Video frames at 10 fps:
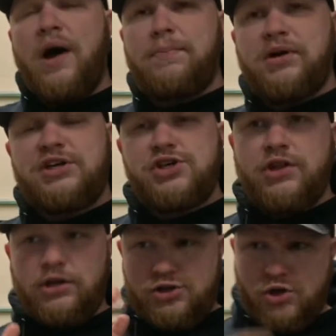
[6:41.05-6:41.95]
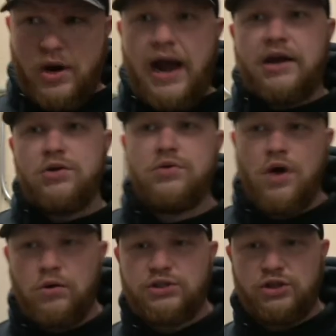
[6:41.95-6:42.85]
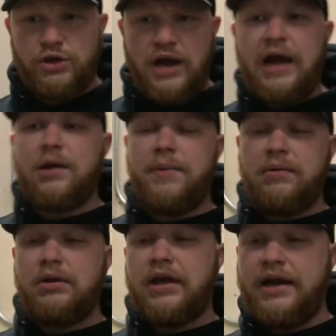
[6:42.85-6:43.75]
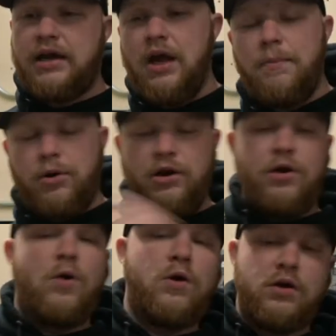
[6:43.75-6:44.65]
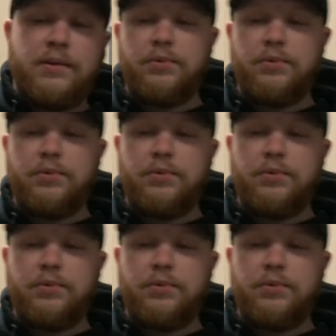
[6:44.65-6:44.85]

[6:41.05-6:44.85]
I'm pretty sure they'll track you though, so you're not going to be able to like put in an order and then